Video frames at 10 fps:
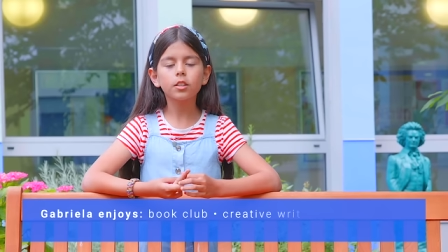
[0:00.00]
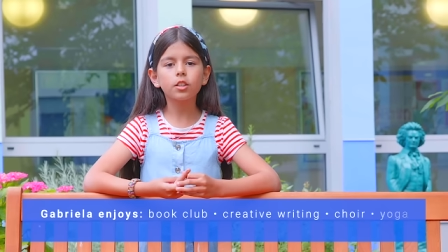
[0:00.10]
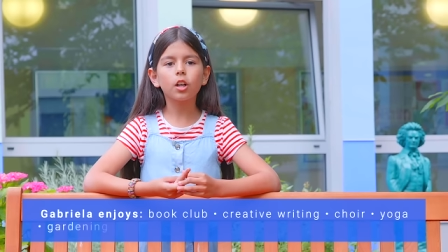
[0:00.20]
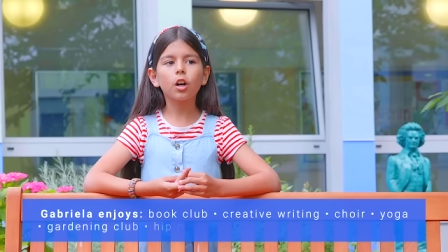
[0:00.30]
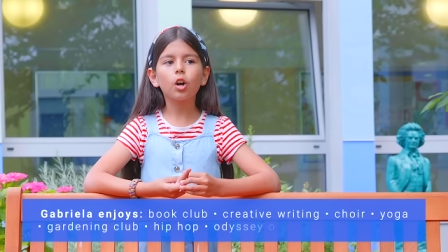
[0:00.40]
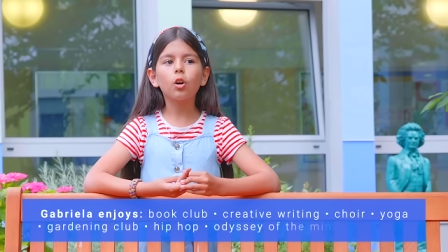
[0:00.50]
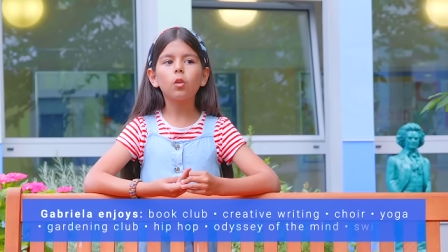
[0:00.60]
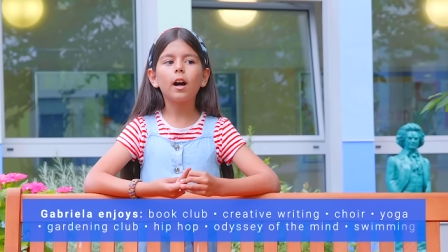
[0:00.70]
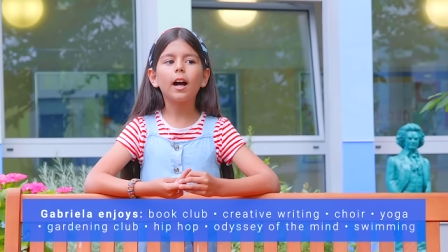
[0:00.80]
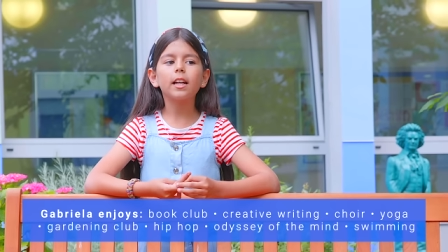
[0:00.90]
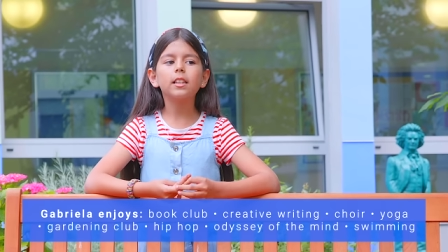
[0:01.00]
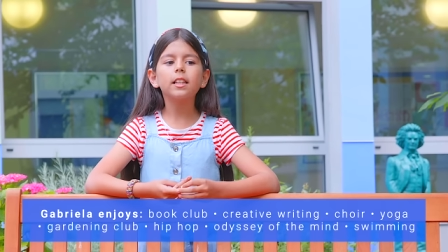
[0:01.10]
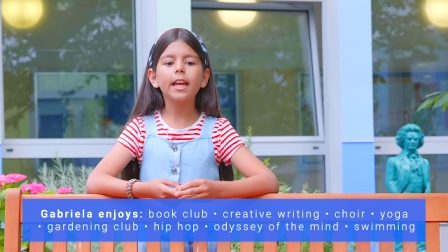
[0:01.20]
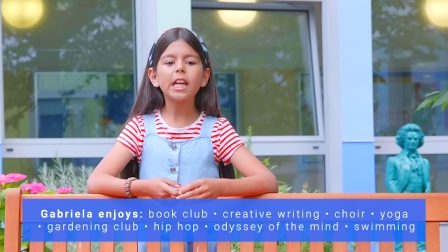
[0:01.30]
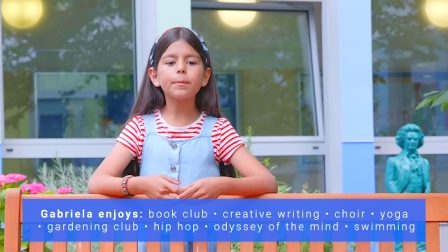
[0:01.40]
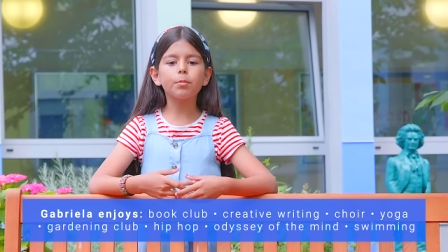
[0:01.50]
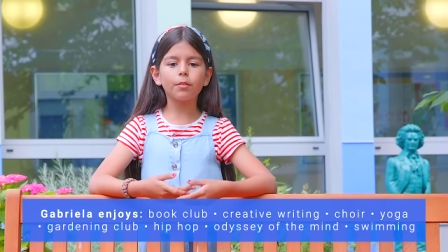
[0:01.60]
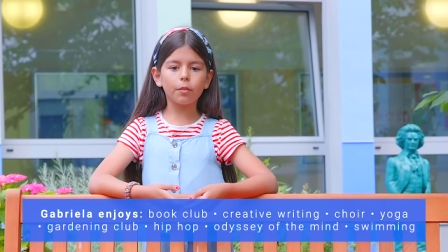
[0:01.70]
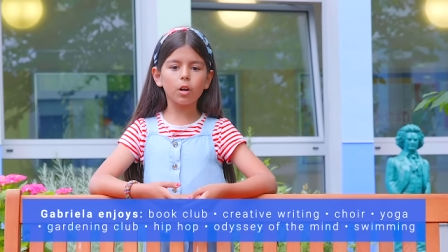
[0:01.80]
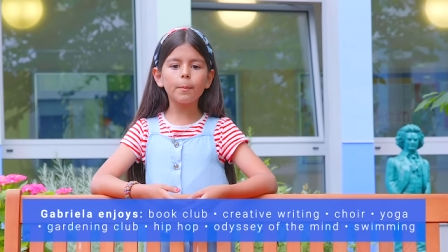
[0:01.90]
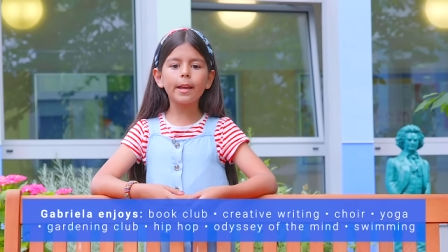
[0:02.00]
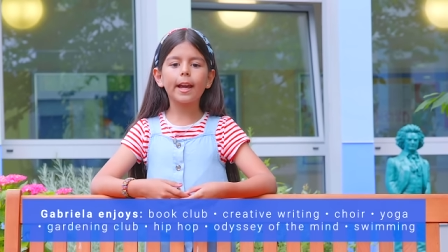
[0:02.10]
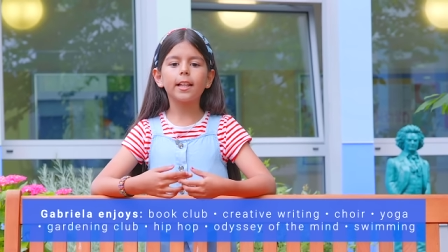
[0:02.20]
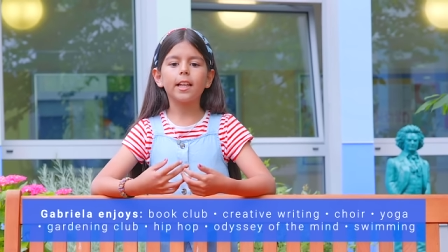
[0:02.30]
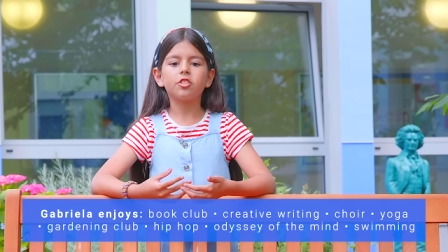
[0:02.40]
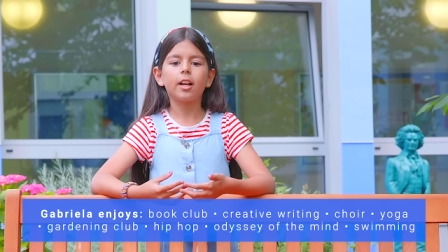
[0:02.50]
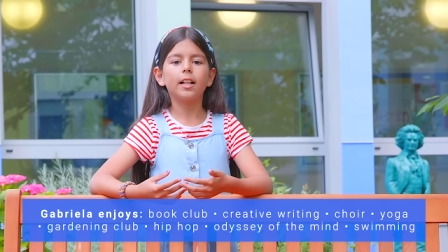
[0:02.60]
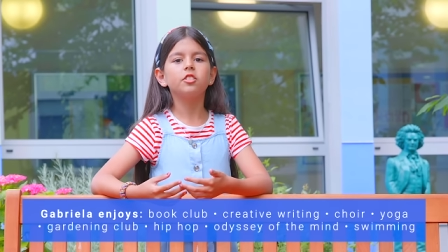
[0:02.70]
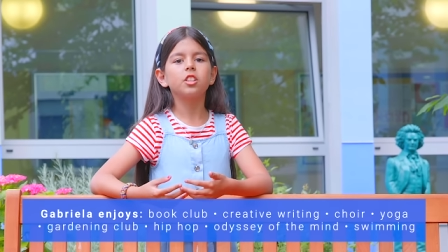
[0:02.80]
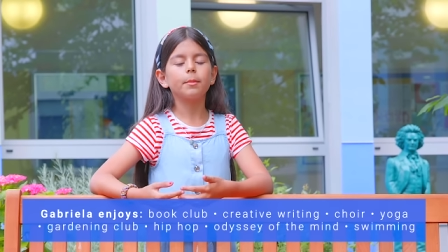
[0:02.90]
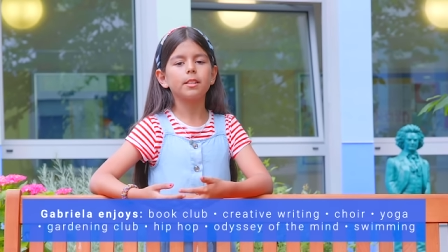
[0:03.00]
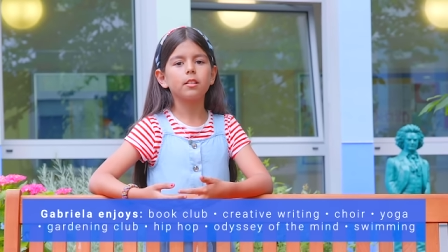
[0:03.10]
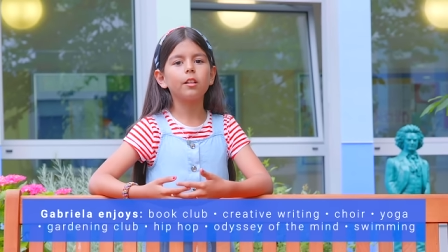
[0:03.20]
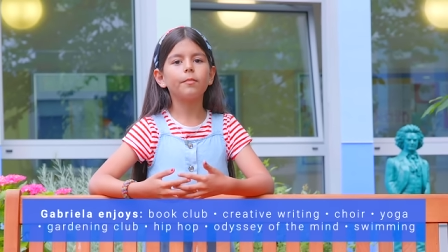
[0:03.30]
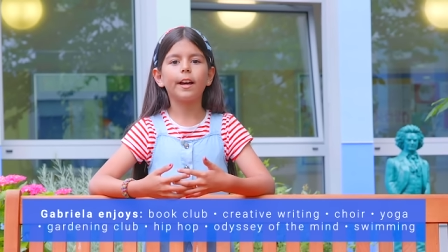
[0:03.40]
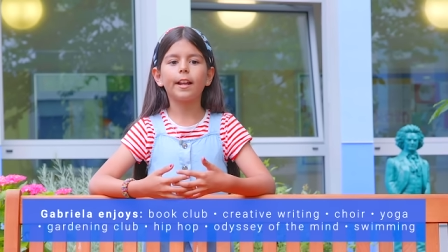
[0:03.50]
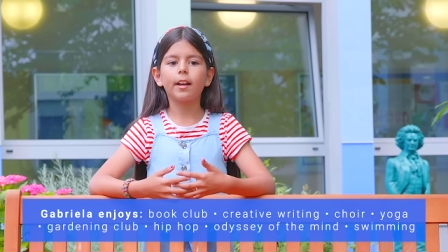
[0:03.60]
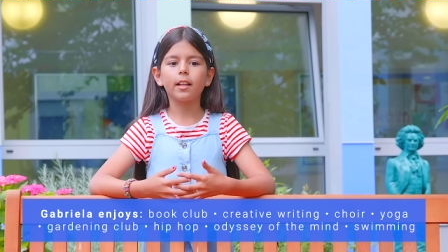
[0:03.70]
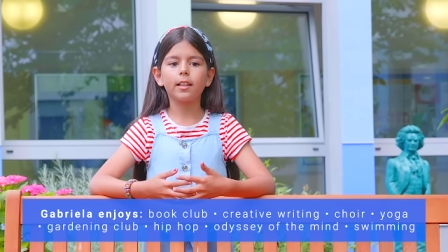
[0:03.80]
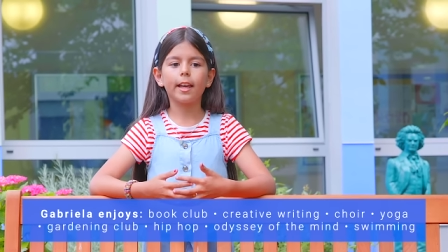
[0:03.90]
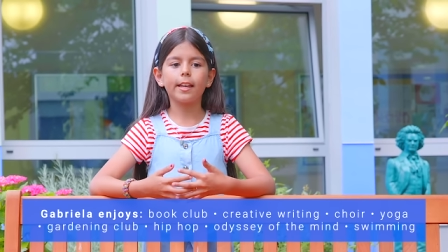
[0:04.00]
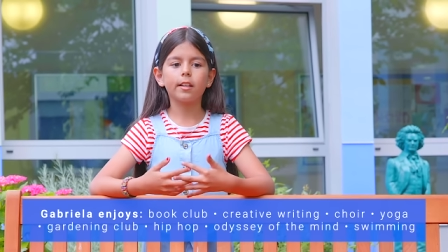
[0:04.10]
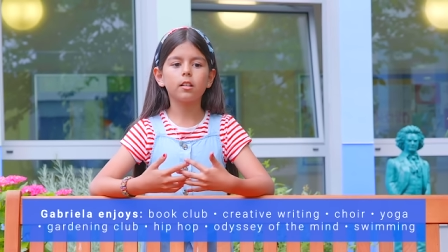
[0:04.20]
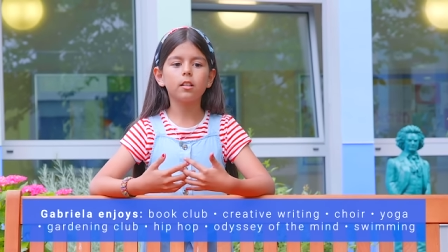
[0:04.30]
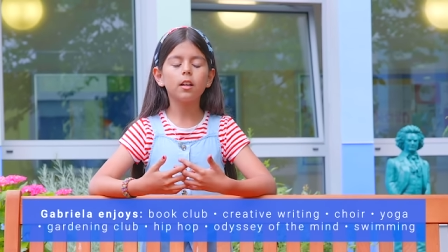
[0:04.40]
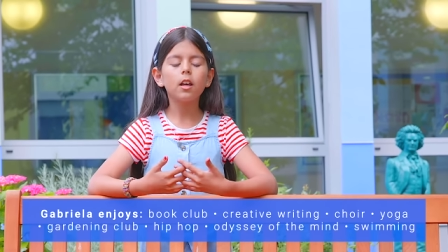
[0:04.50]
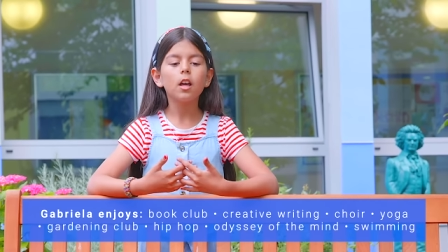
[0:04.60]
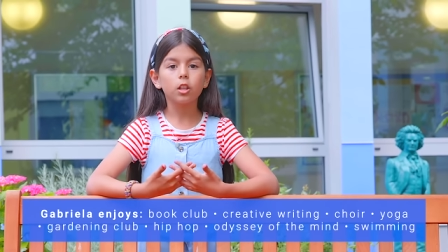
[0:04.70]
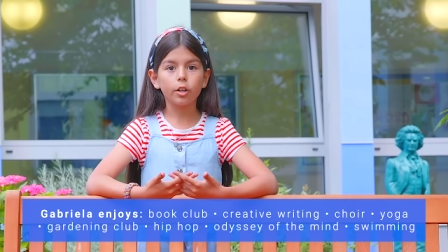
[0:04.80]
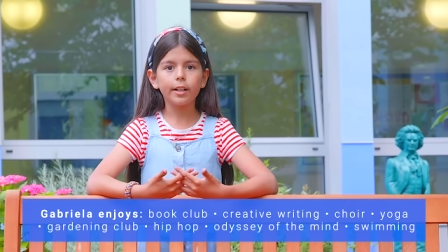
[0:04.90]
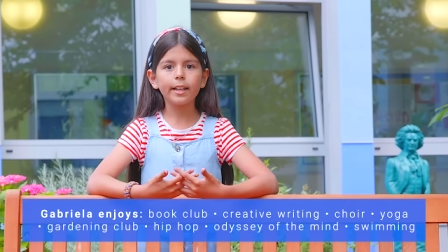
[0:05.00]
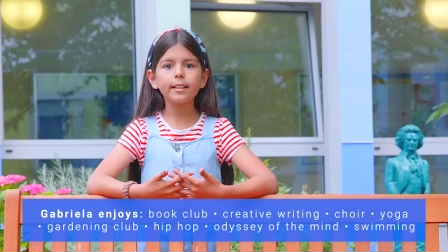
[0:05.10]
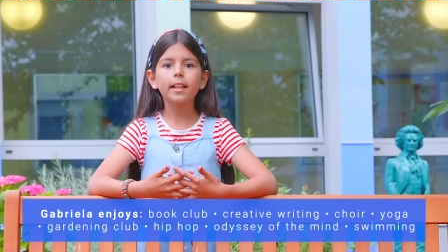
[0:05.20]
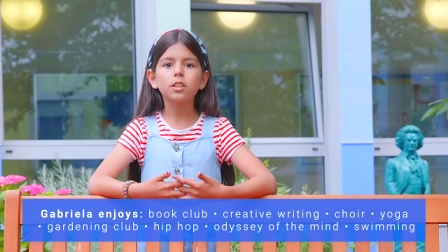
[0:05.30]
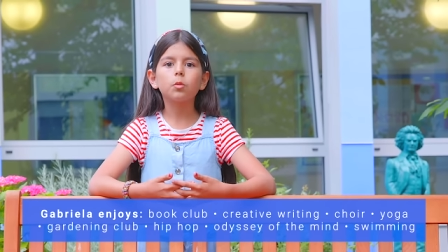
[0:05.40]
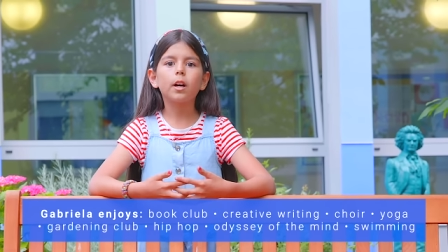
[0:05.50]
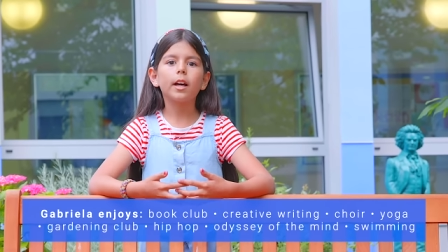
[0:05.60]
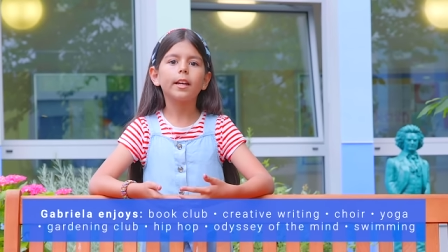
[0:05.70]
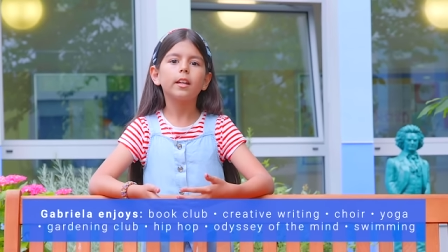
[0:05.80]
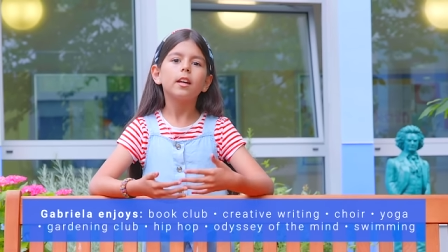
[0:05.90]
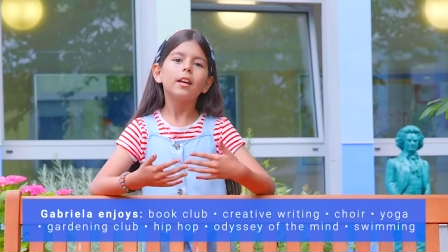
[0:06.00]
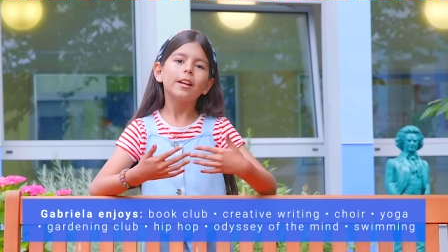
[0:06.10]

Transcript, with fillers: So I like performing, I like challenging myself, and I like learning. That's why